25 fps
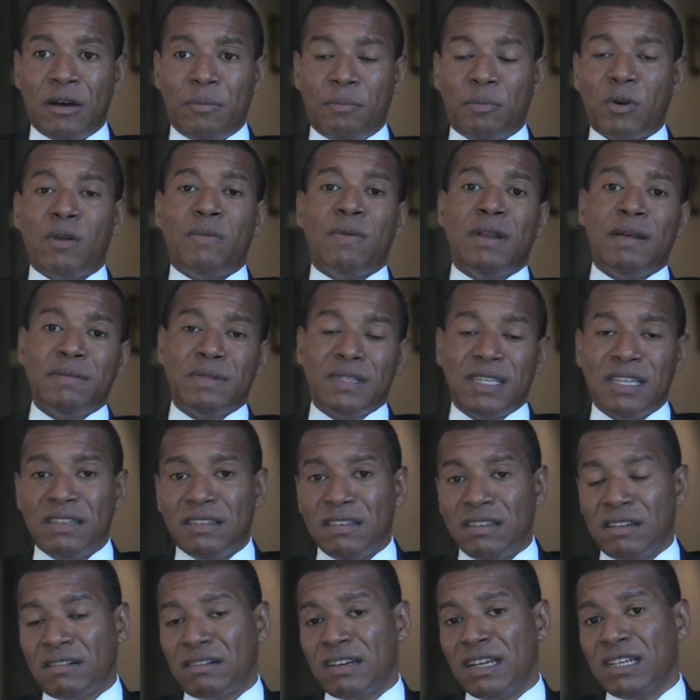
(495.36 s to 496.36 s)
problems
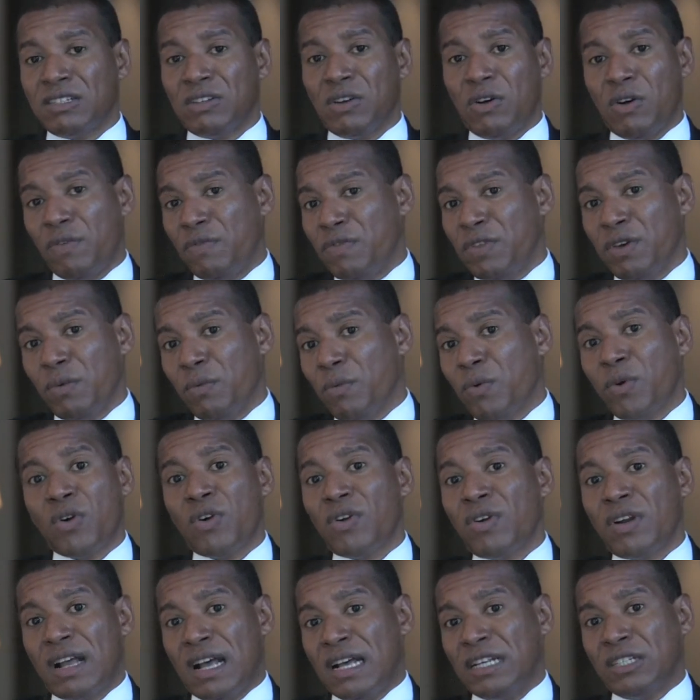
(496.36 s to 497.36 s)
in the rest of the
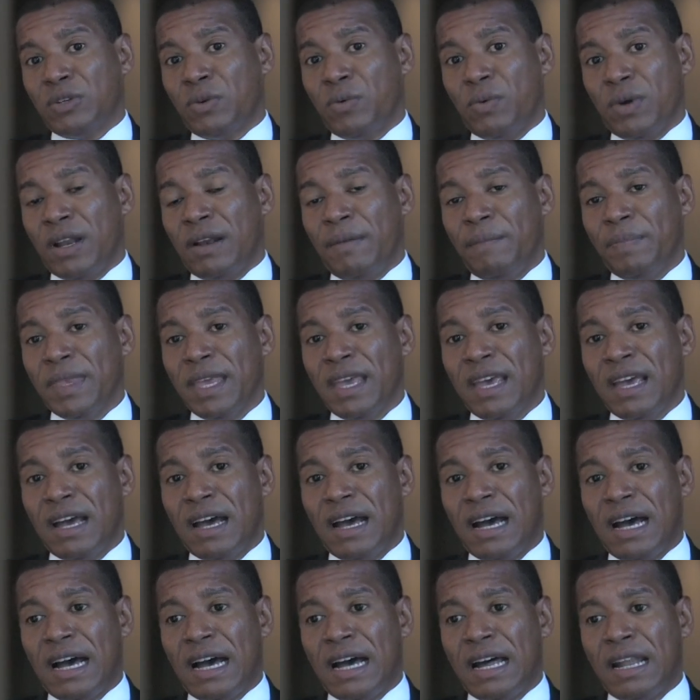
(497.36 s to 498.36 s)
world as well.
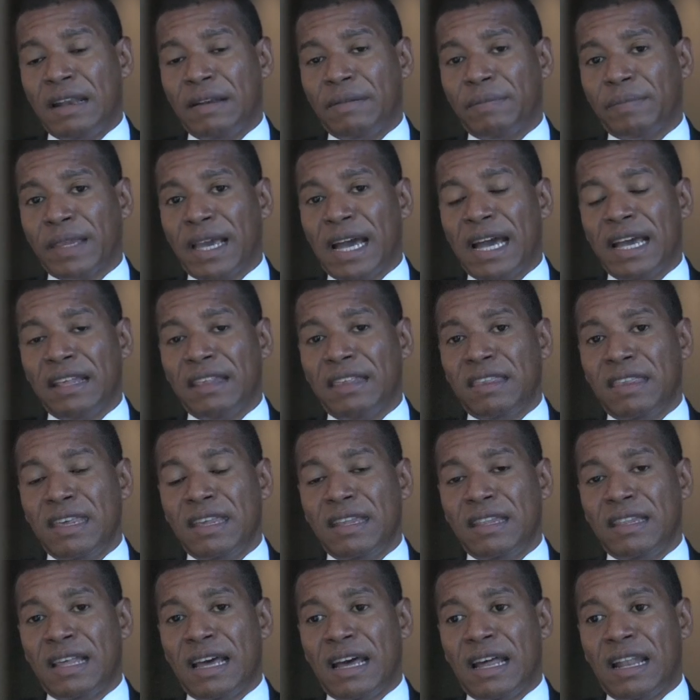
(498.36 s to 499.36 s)
And I
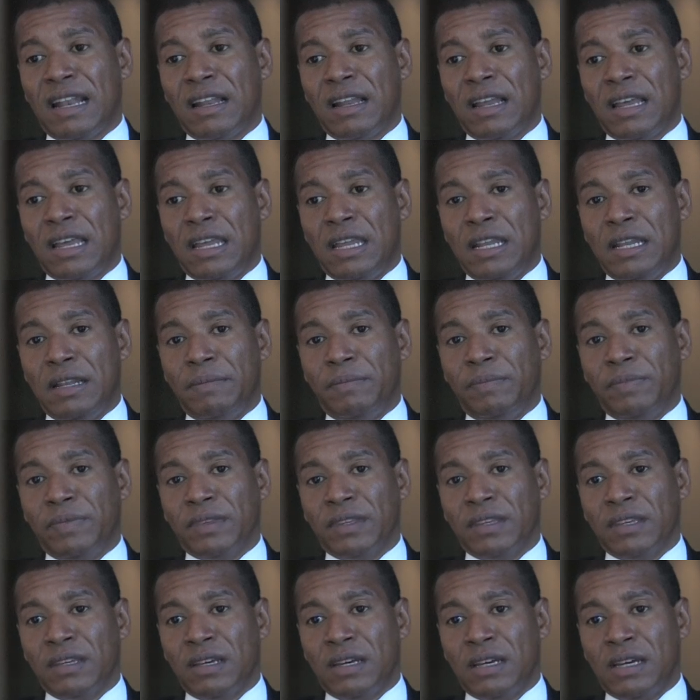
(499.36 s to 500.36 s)
think that
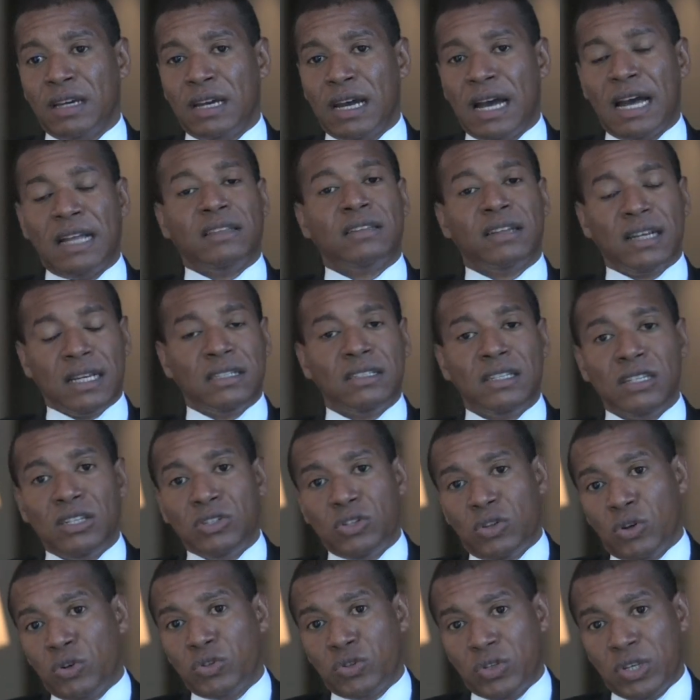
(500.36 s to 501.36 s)
in
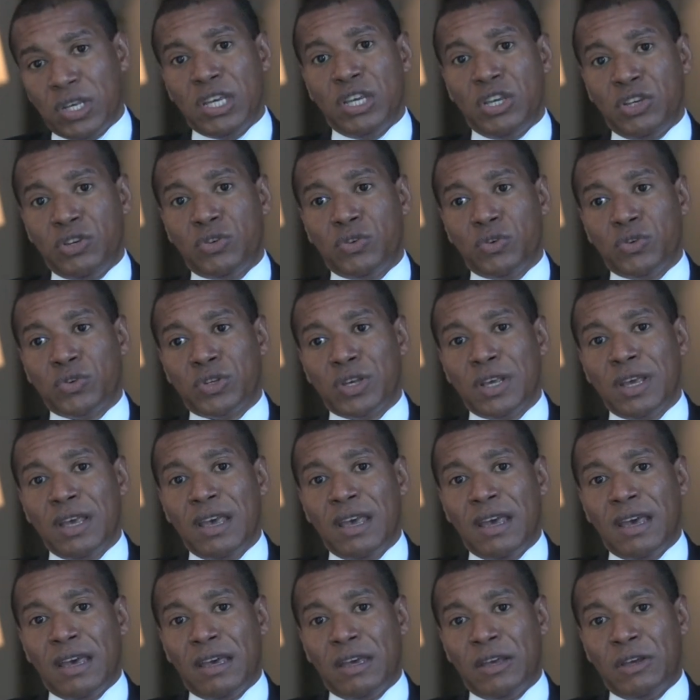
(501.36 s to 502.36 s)
addressing those issues,
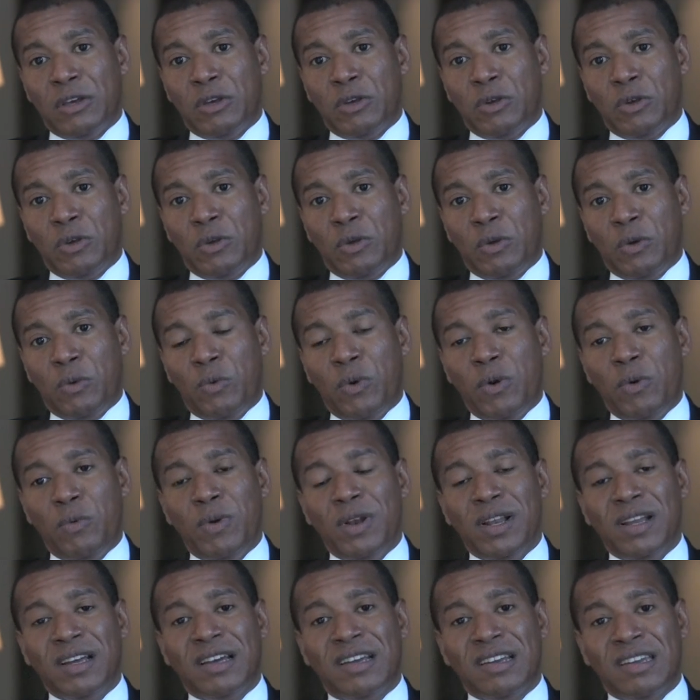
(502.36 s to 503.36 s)
we
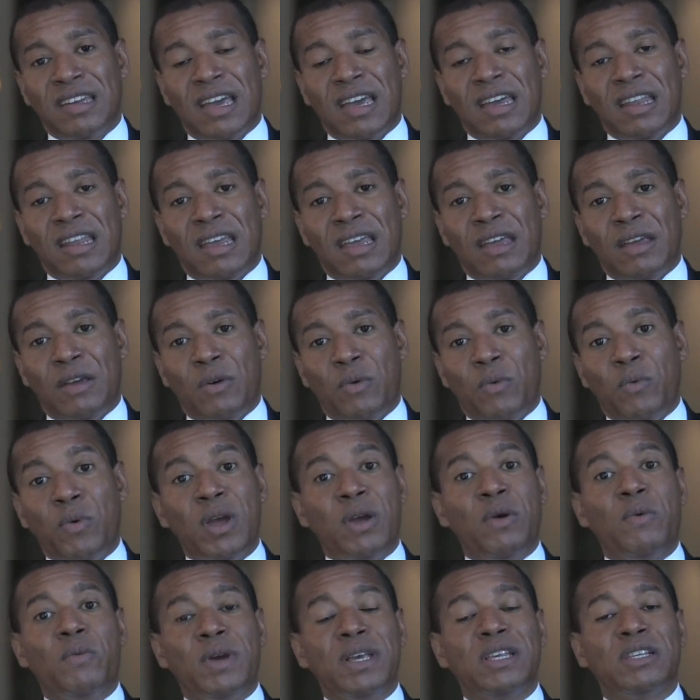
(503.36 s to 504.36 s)
will create a
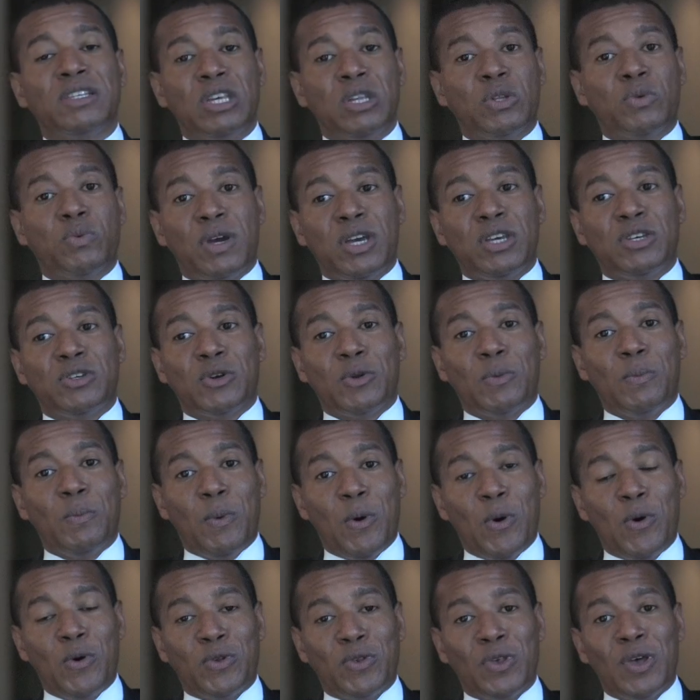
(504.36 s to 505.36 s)
win-win situation,
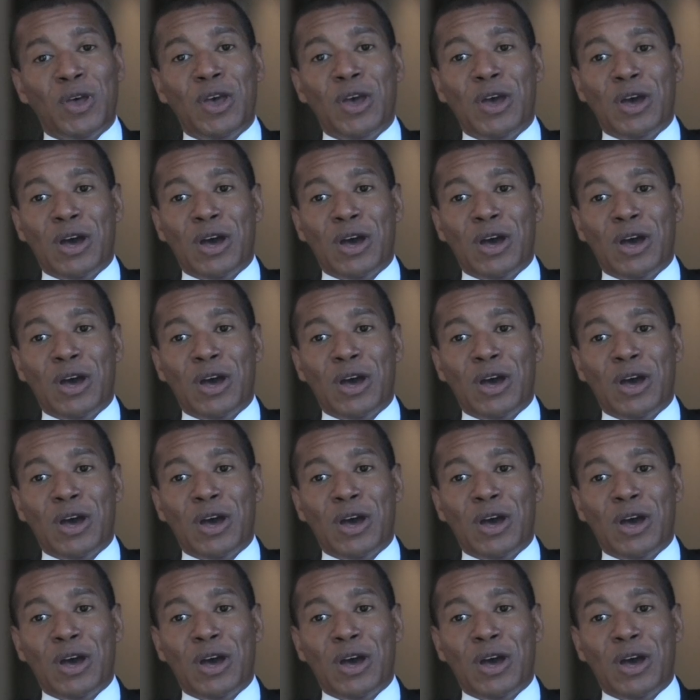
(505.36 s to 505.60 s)
both